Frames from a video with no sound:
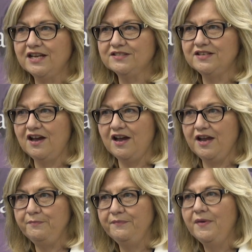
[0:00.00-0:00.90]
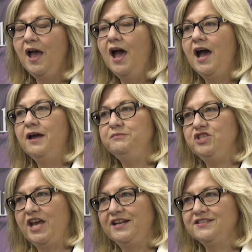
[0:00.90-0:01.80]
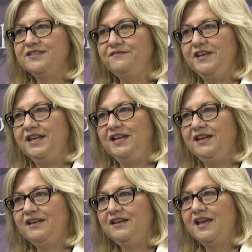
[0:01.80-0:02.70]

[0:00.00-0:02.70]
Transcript: next time, I'm Janice Savini,